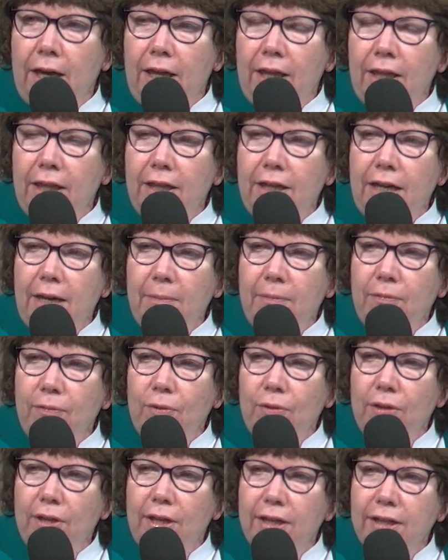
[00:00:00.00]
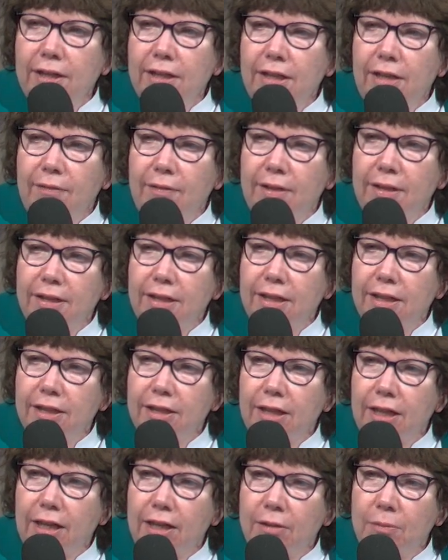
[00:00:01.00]
The day before Thanksgiving, 6
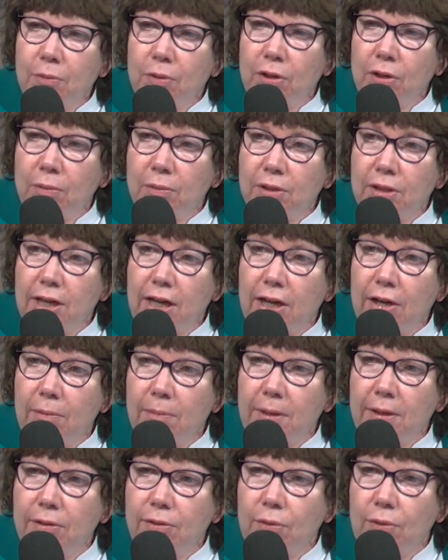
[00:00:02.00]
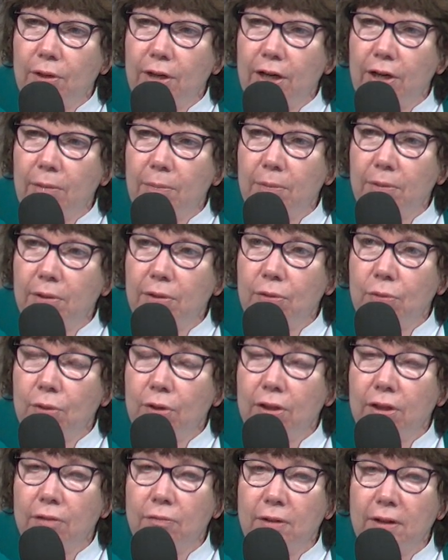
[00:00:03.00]
o'clock in the morning, there was a knock on my door, and I opened the door,
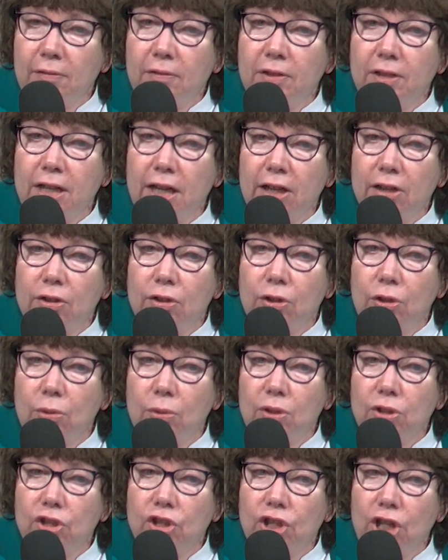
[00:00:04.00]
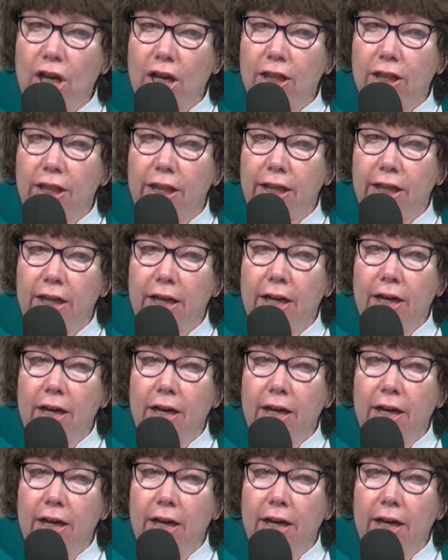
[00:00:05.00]
and the Reverend Dr. Lewis Shockley,